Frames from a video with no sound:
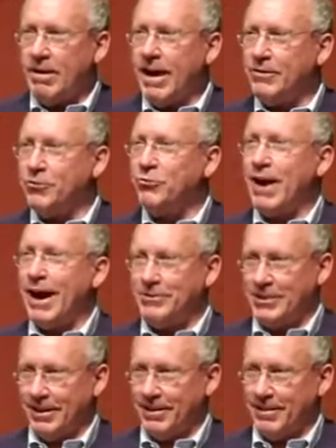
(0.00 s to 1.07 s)
That's
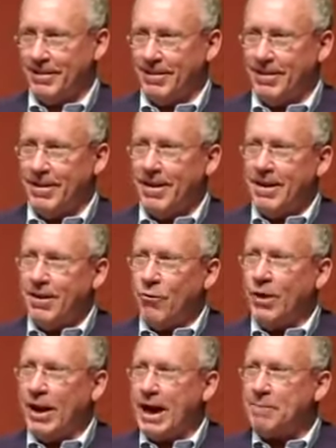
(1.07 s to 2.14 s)
tragic.
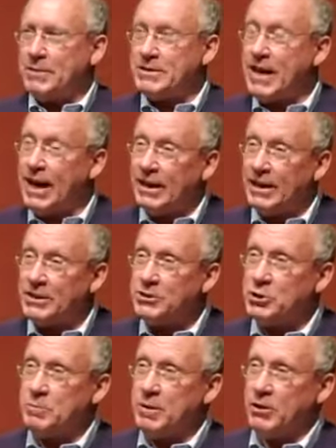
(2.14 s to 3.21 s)
What happens then
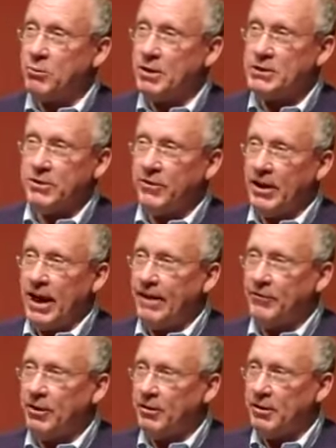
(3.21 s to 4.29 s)
is you spend the rest of your
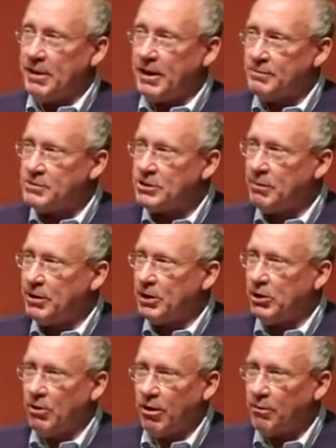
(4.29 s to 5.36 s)
life trying to become
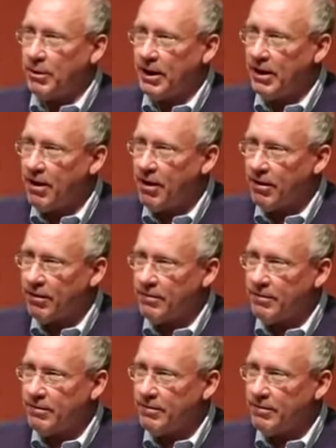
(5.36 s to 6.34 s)
somebody you already are.